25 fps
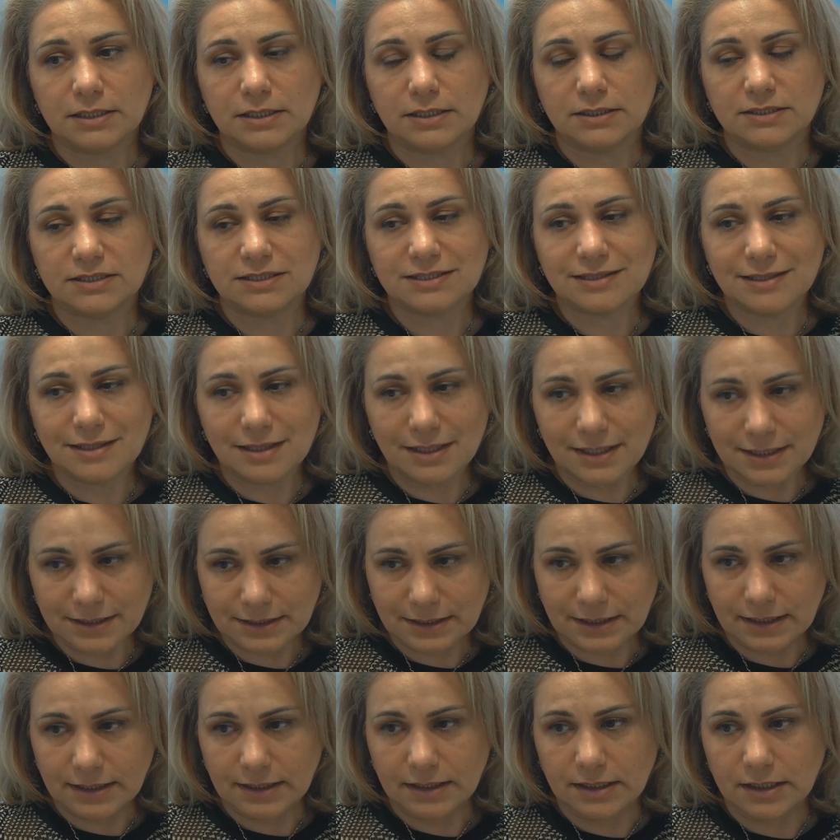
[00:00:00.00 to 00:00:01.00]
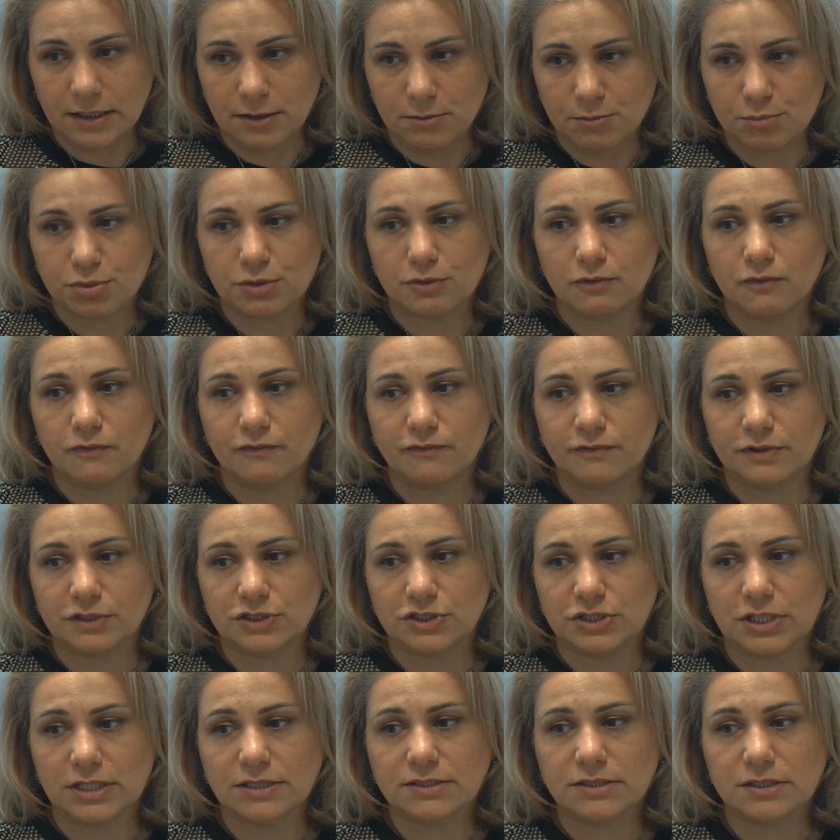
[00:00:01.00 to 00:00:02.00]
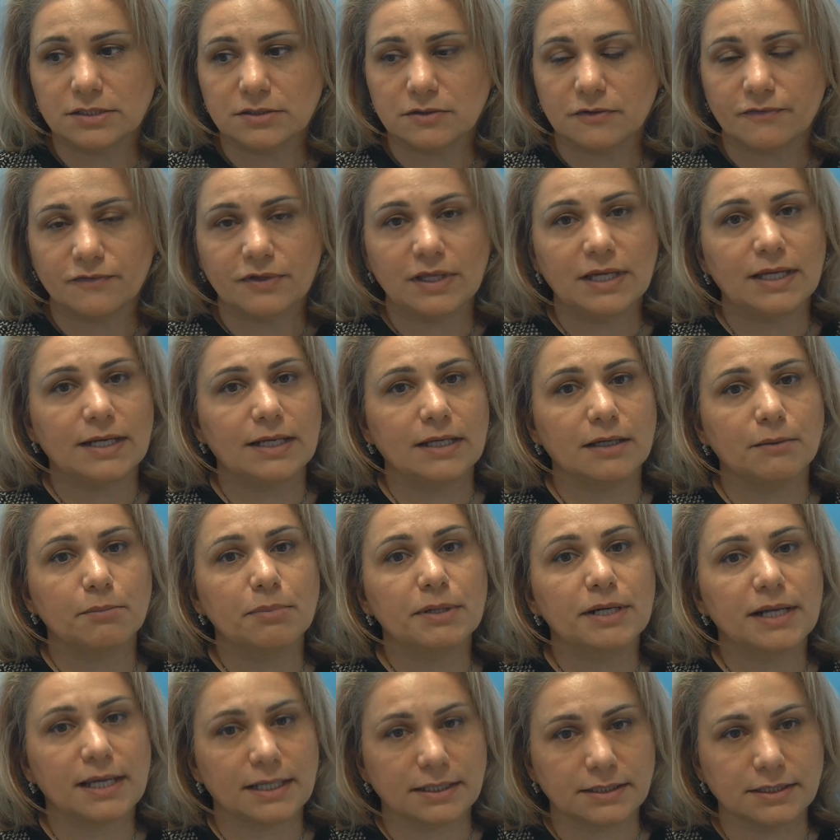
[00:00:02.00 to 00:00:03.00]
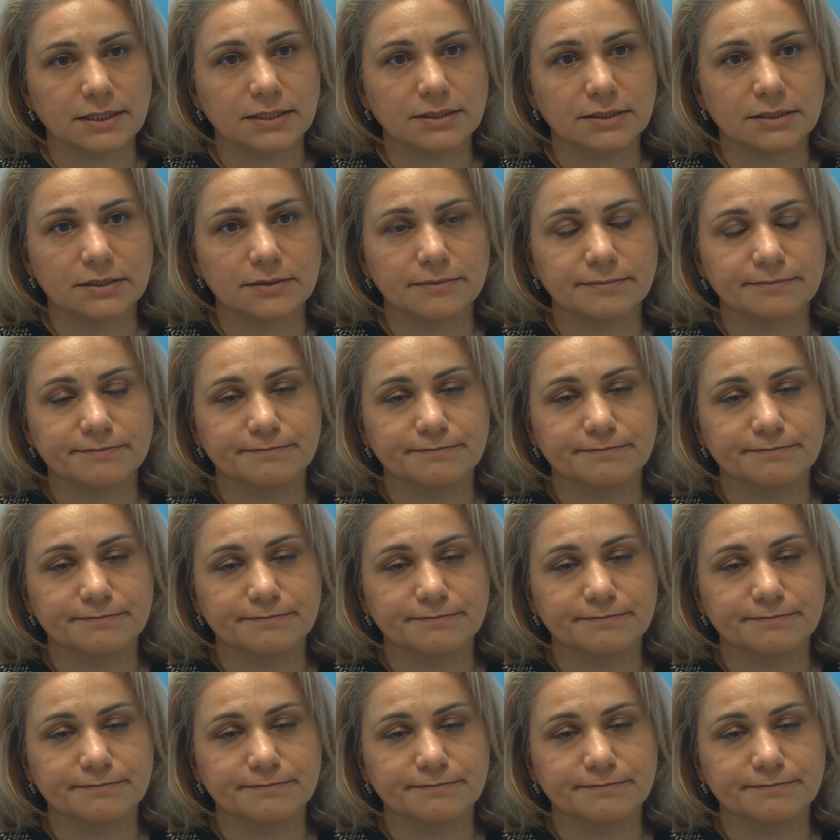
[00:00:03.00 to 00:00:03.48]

slightly improve the chances of getting pregnant.